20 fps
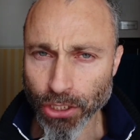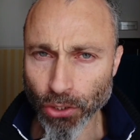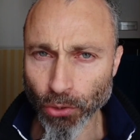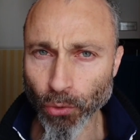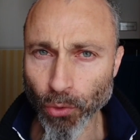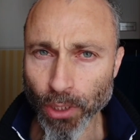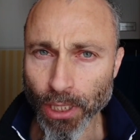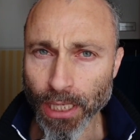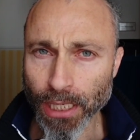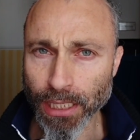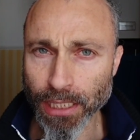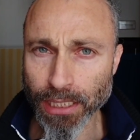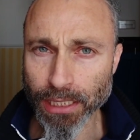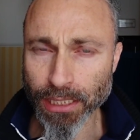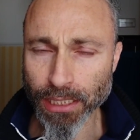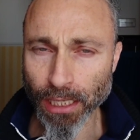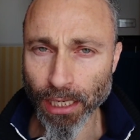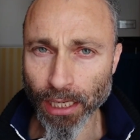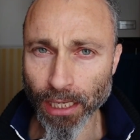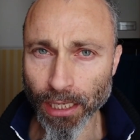So
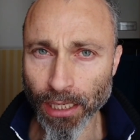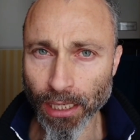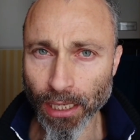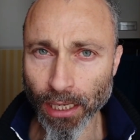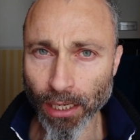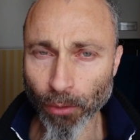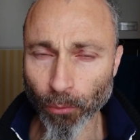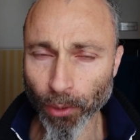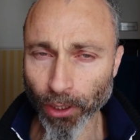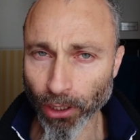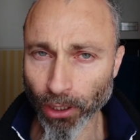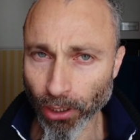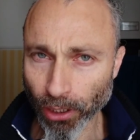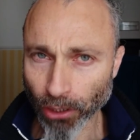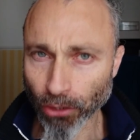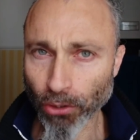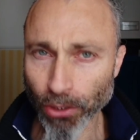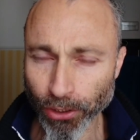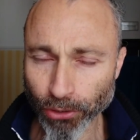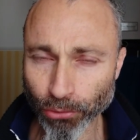is uh, we're
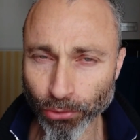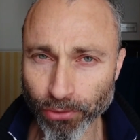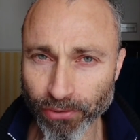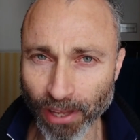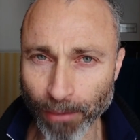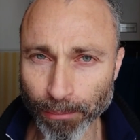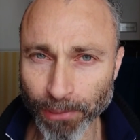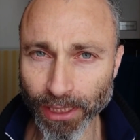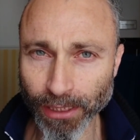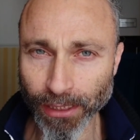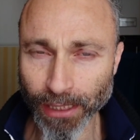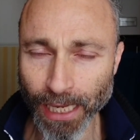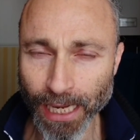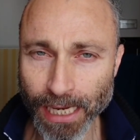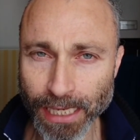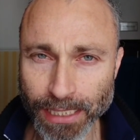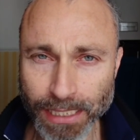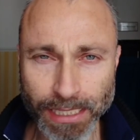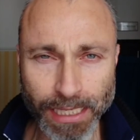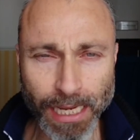gonna go into some
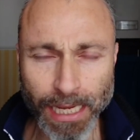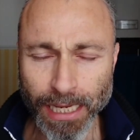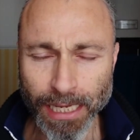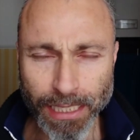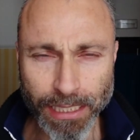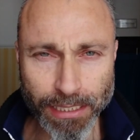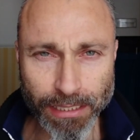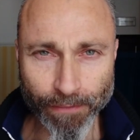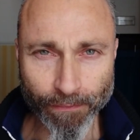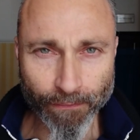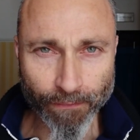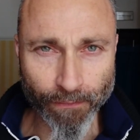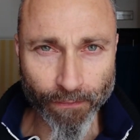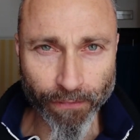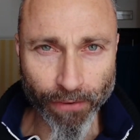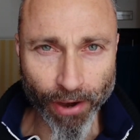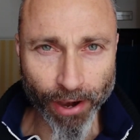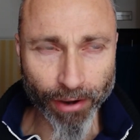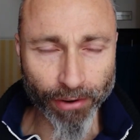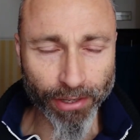details. is a
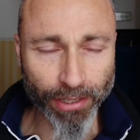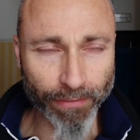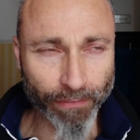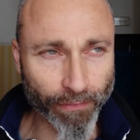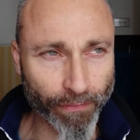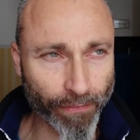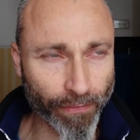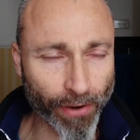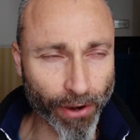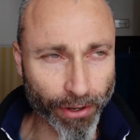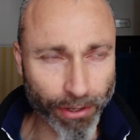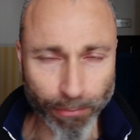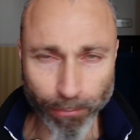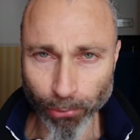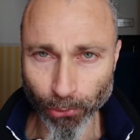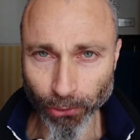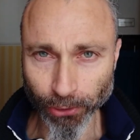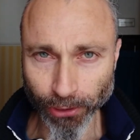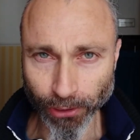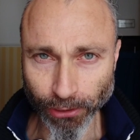very very
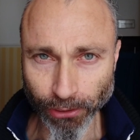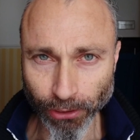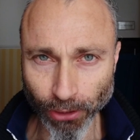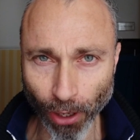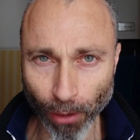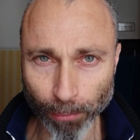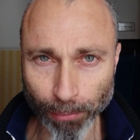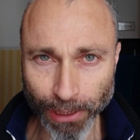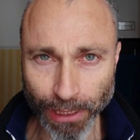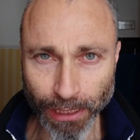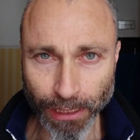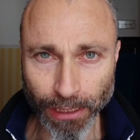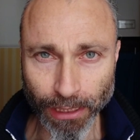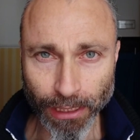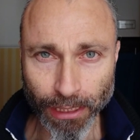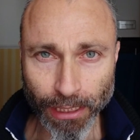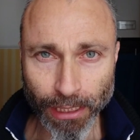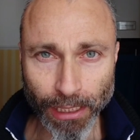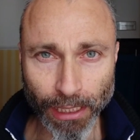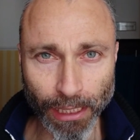important topic.